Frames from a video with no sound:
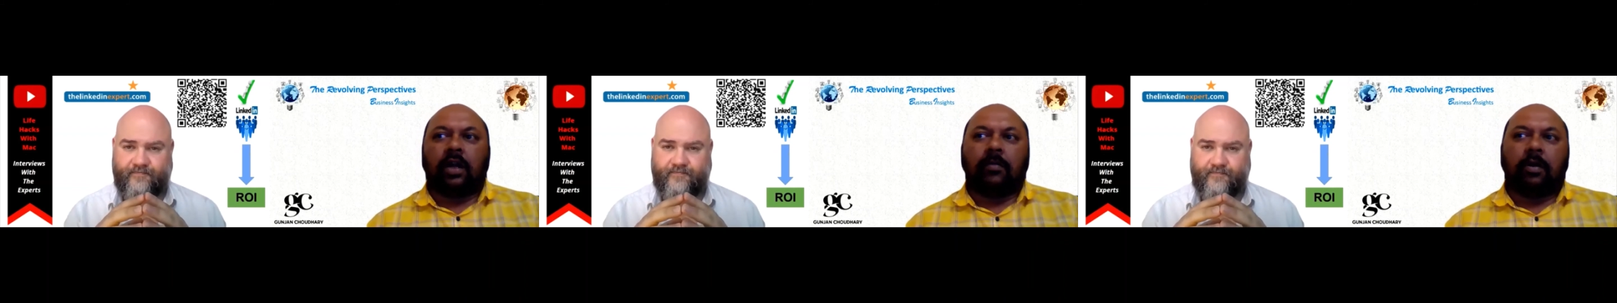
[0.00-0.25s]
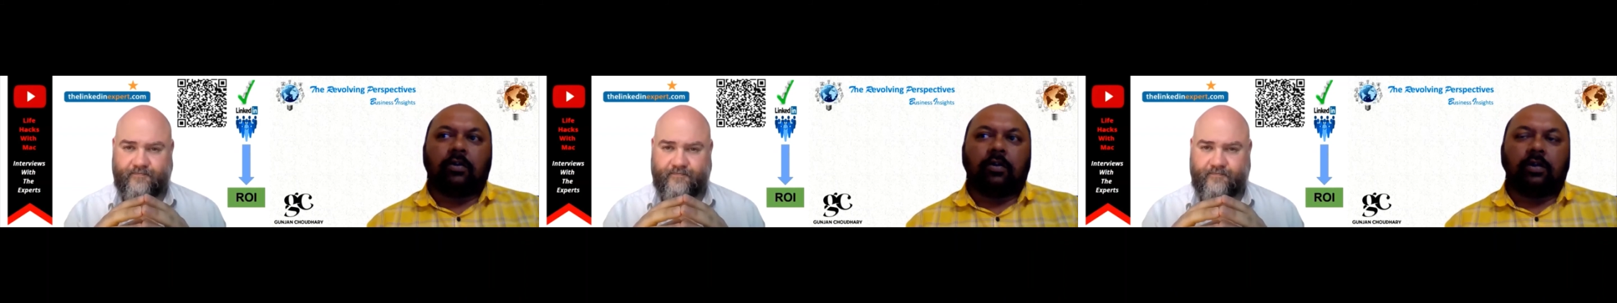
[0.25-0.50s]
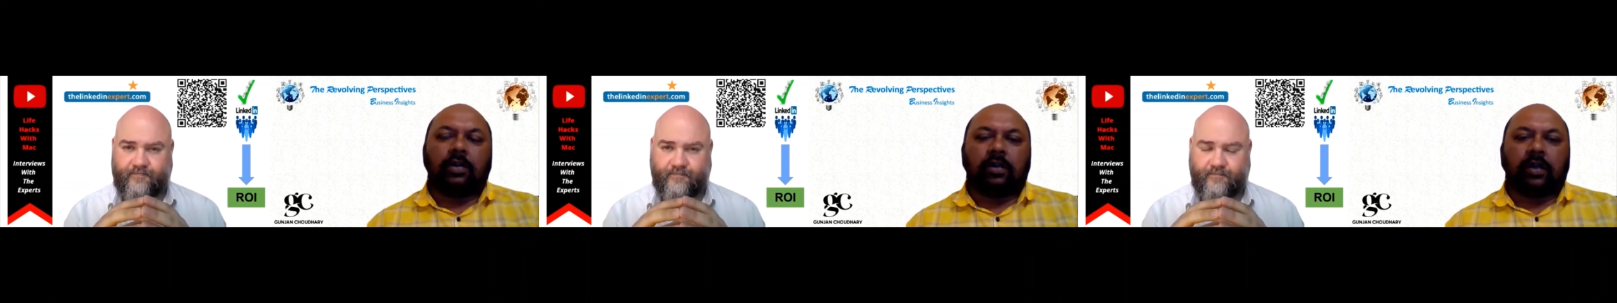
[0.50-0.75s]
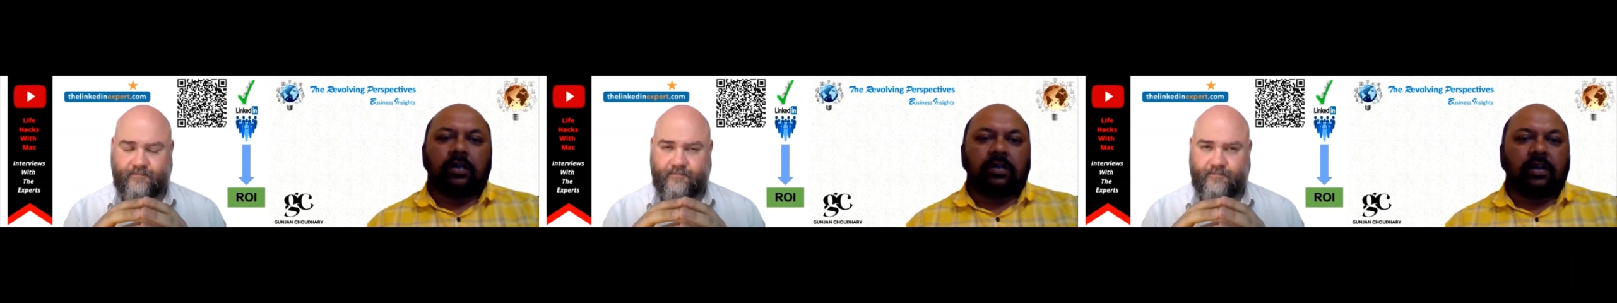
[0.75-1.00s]
Speaker 1: about, you know, the
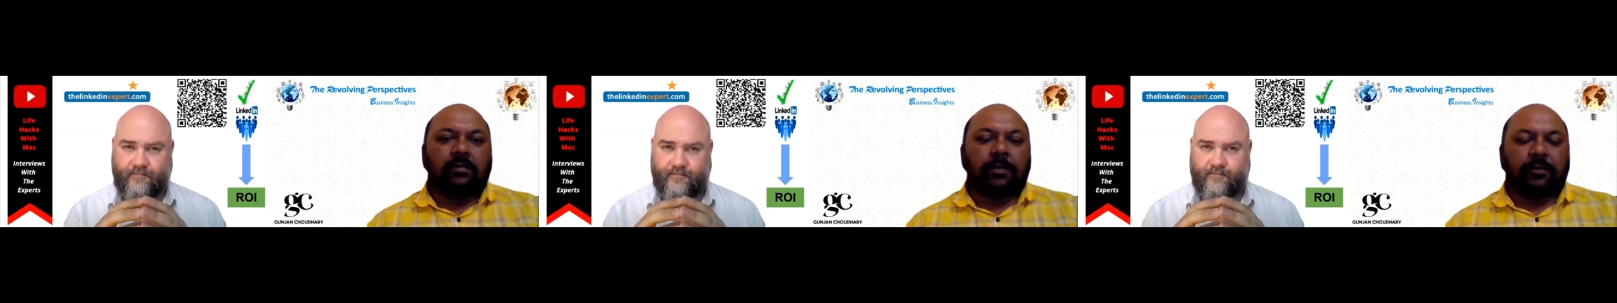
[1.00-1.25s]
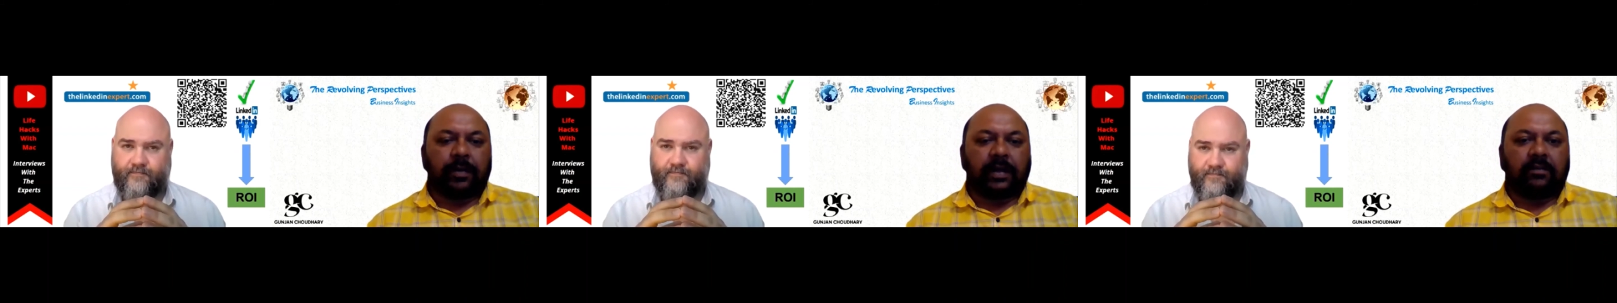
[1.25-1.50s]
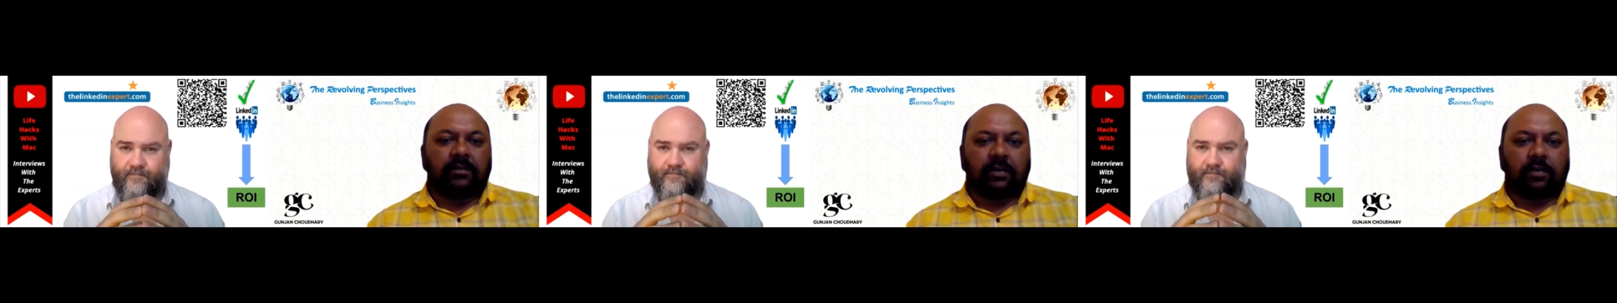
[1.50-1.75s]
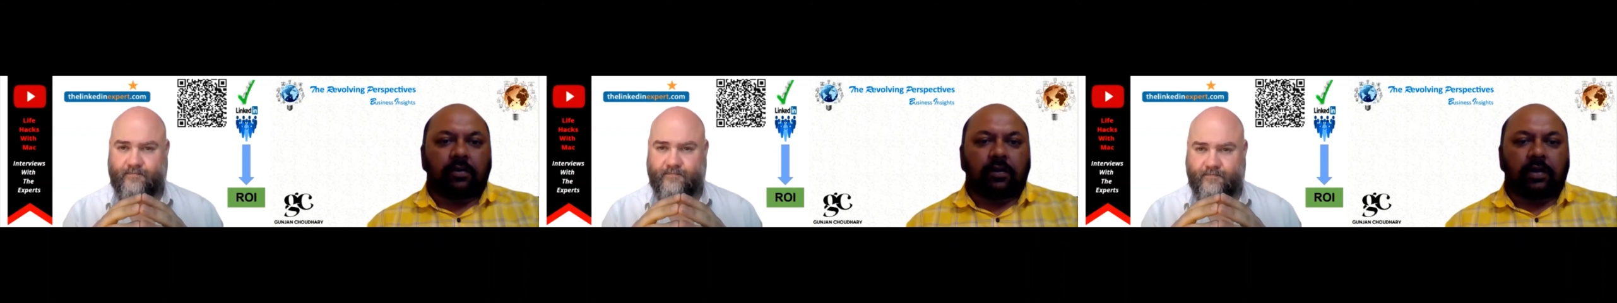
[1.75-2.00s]
third, third perspective that you are
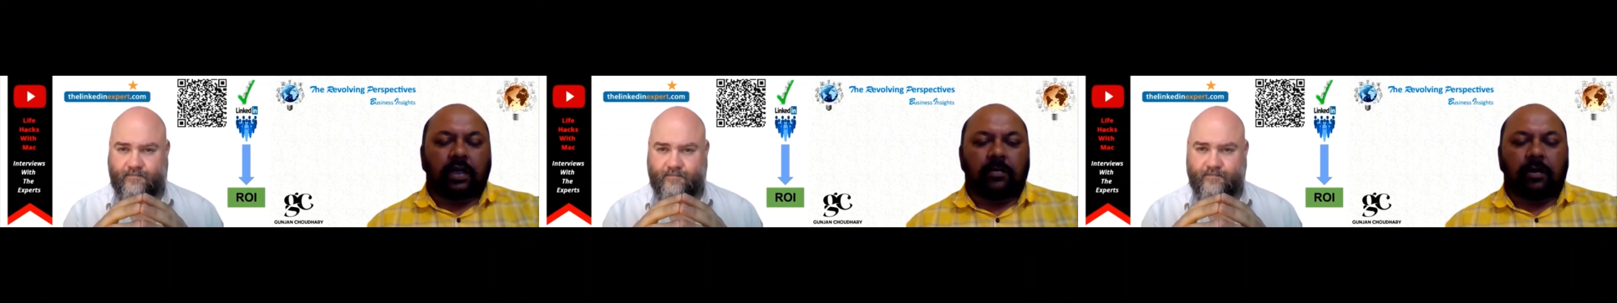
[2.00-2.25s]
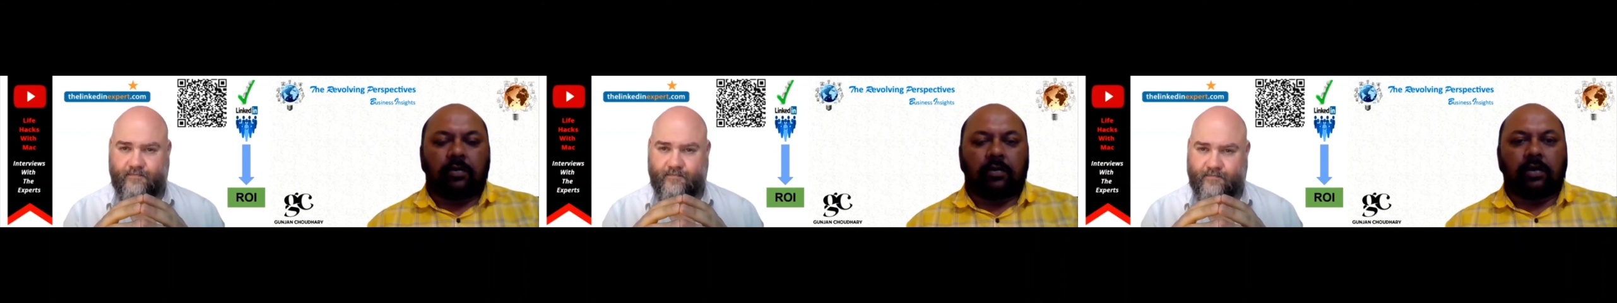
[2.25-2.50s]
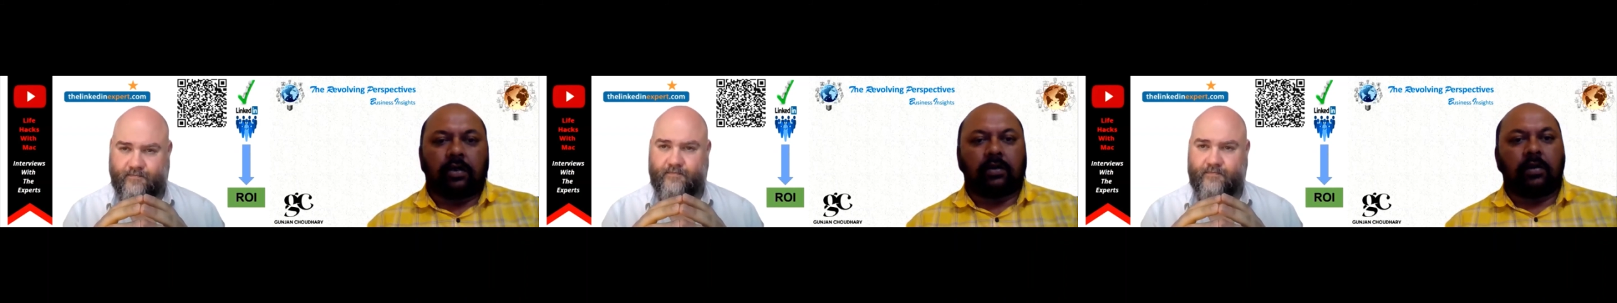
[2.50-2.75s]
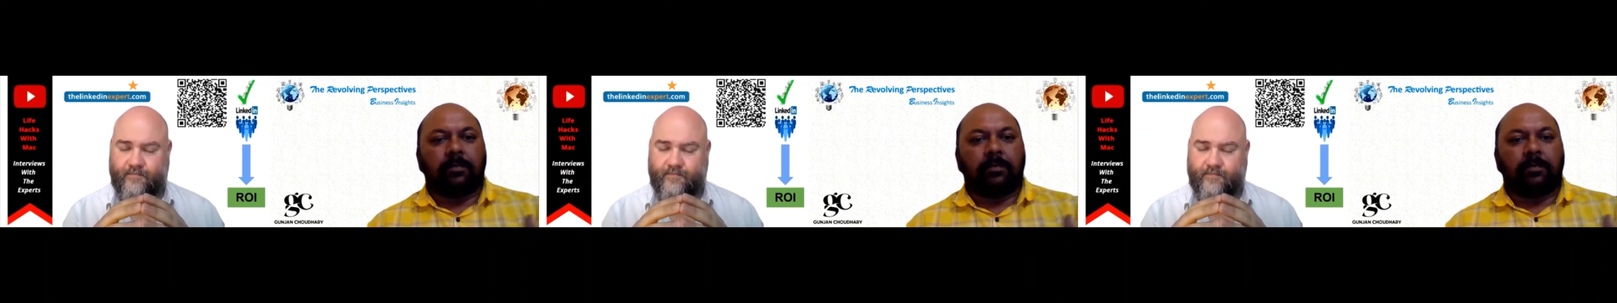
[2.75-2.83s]
talking about, you know, a third